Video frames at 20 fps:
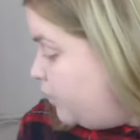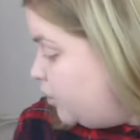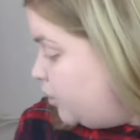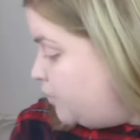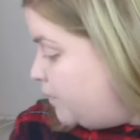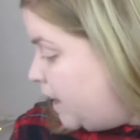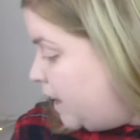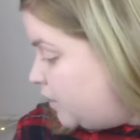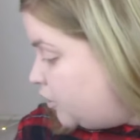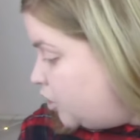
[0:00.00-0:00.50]

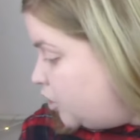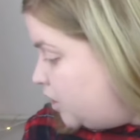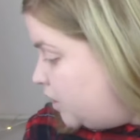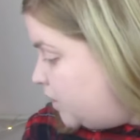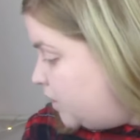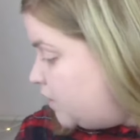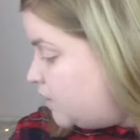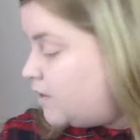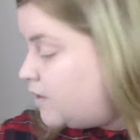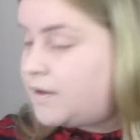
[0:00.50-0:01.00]
which
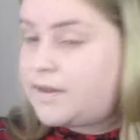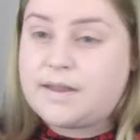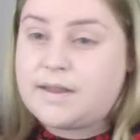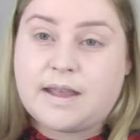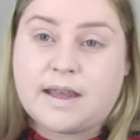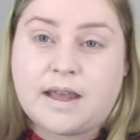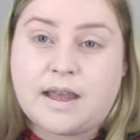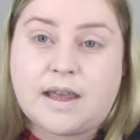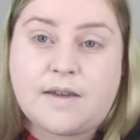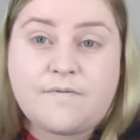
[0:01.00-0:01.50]
matches
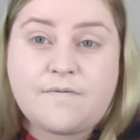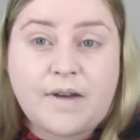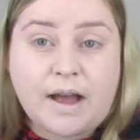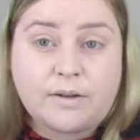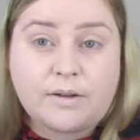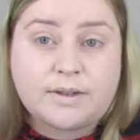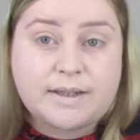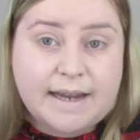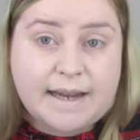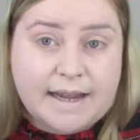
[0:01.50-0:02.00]
the
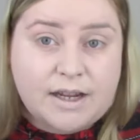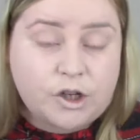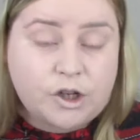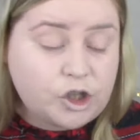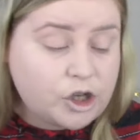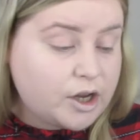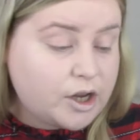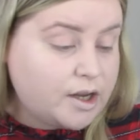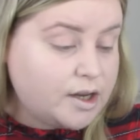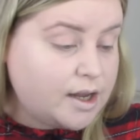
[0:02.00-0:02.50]

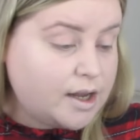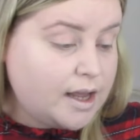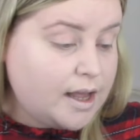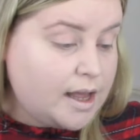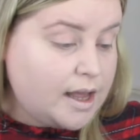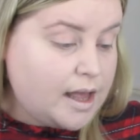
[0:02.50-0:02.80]
foundation.